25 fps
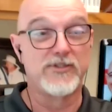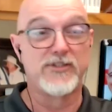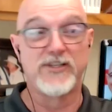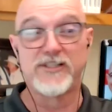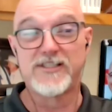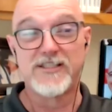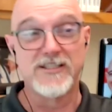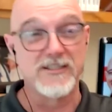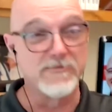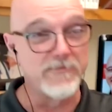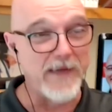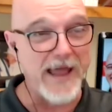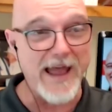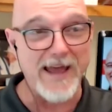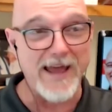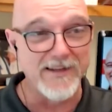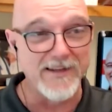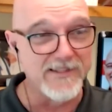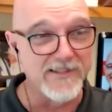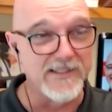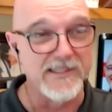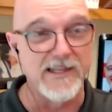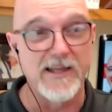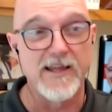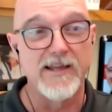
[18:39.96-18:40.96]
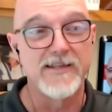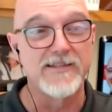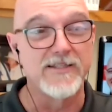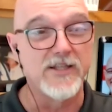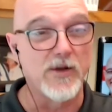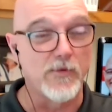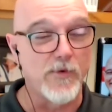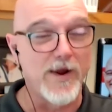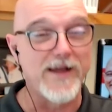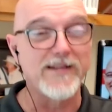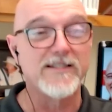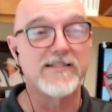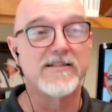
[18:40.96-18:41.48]
was just as bad as
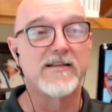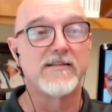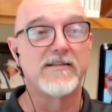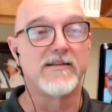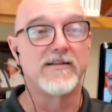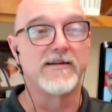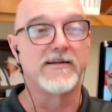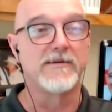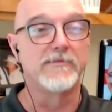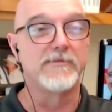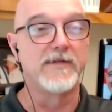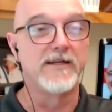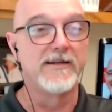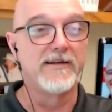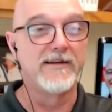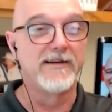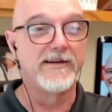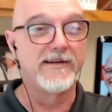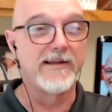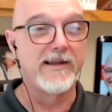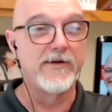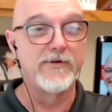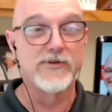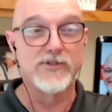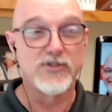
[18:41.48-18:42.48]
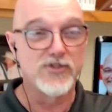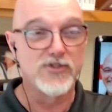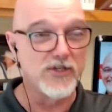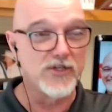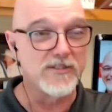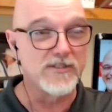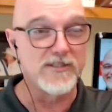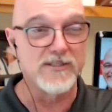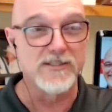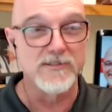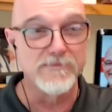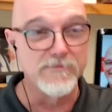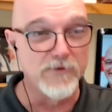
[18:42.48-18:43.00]
the rest of them. He was
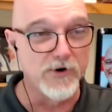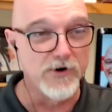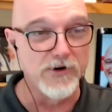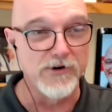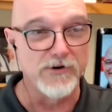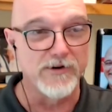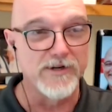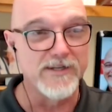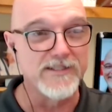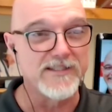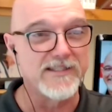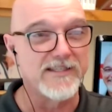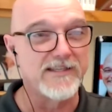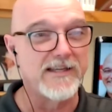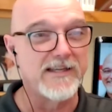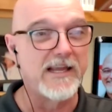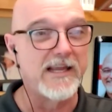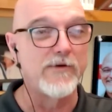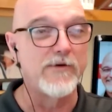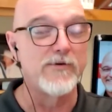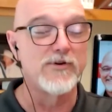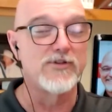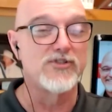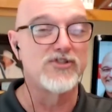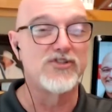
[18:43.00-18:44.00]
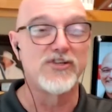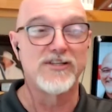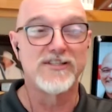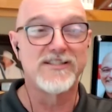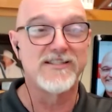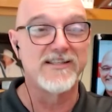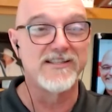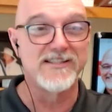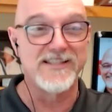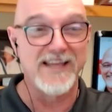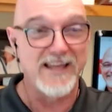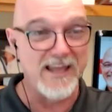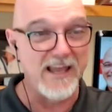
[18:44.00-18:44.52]
just as murderous. He was
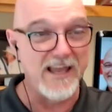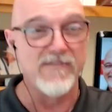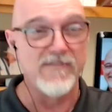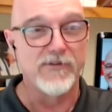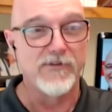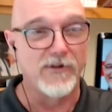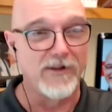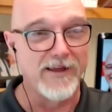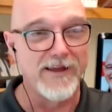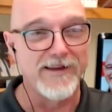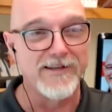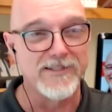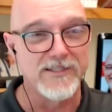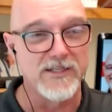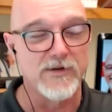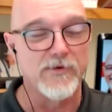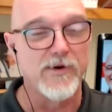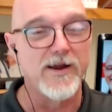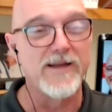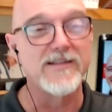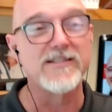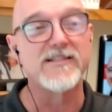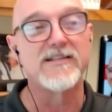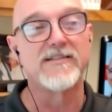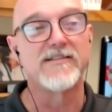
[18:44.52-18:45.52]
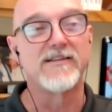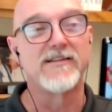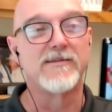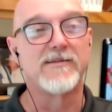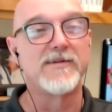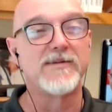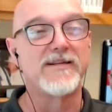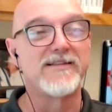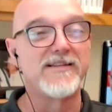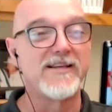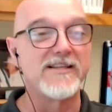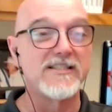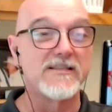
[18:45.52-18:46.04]
just as evil as the rest of
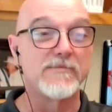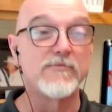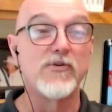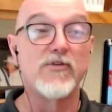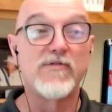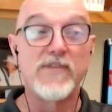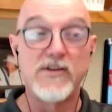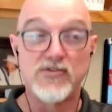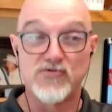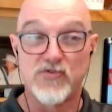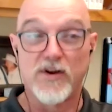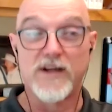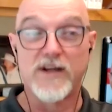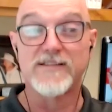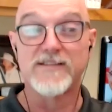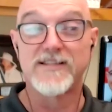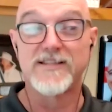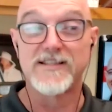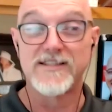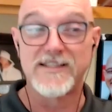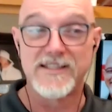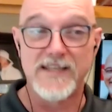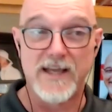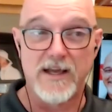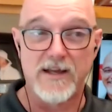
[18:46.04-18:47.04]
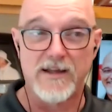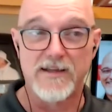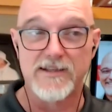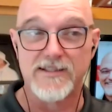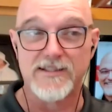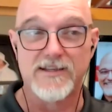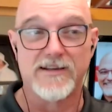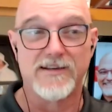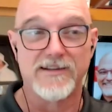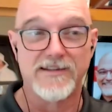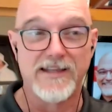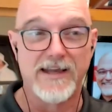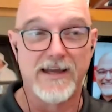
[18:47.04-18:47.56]
them. And this movie tries to sell
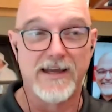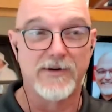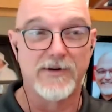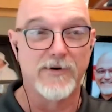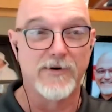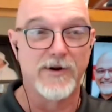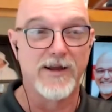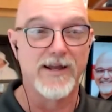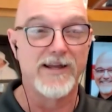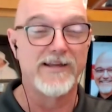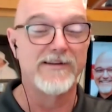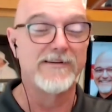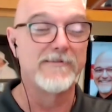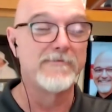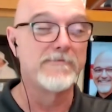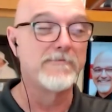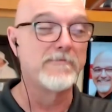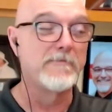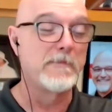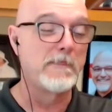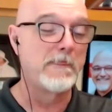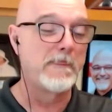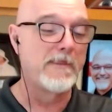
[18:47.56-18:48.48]
us on that, right?